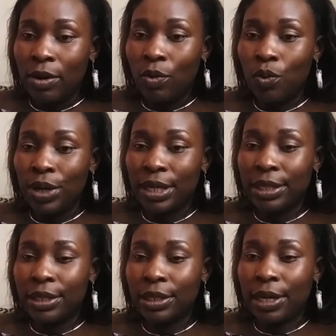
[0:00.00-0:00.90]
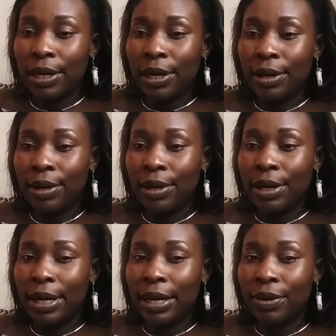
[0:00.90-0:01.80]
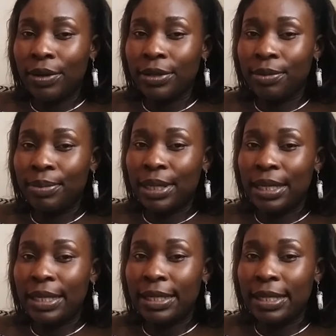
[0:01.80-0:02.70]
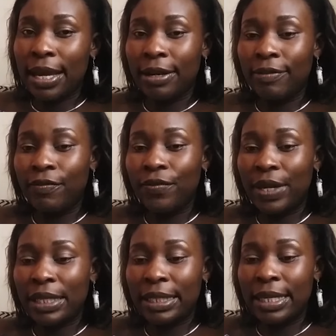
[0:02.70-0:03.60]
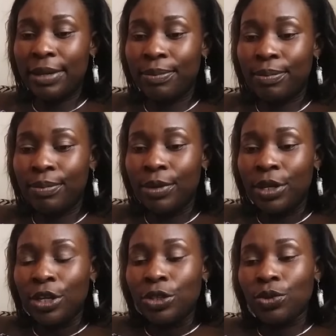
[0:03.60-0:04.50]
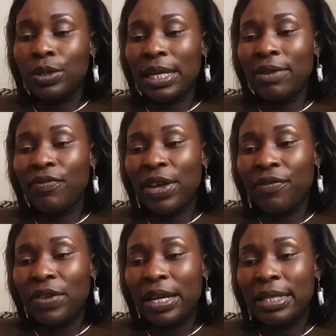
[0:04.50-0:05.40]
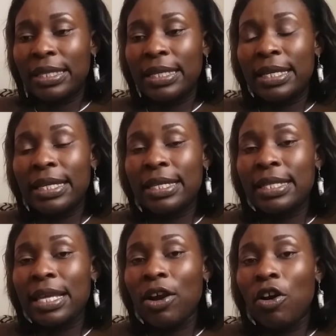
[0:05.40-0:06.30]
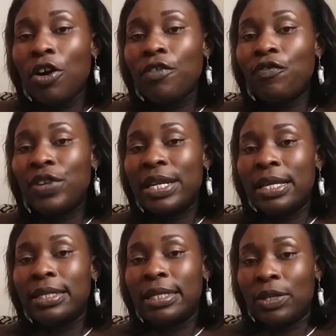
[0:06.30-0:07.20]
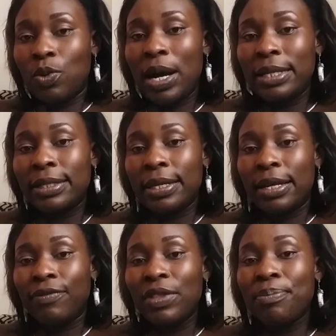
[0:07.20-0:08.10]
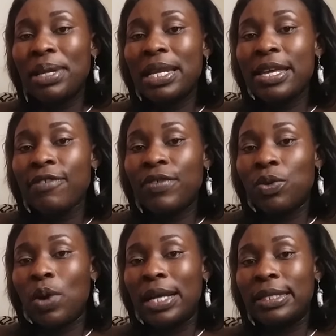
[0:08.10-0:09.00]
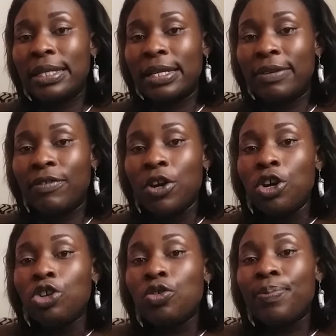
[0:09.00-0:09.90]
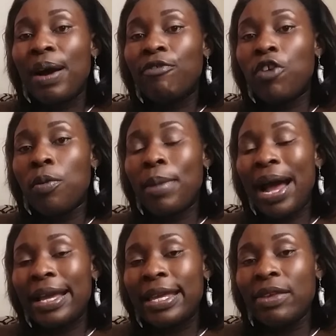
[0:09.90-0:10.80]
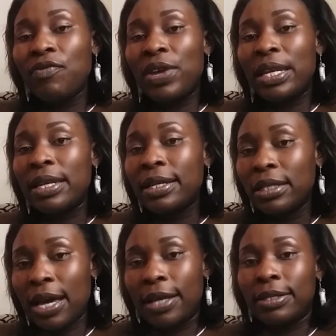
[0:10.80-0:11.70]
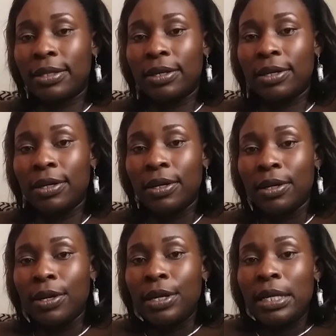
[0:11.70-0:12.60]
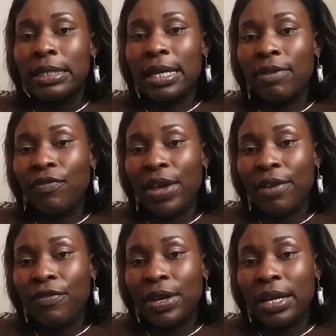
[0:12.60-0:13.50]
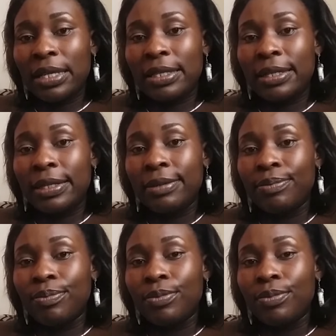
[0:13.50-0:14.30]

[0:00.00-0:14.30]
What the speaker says: which can also be self-esteem. So self-efficacy is the confidence in oneself, the belief in oneself to perform a given task. Self-efficacy,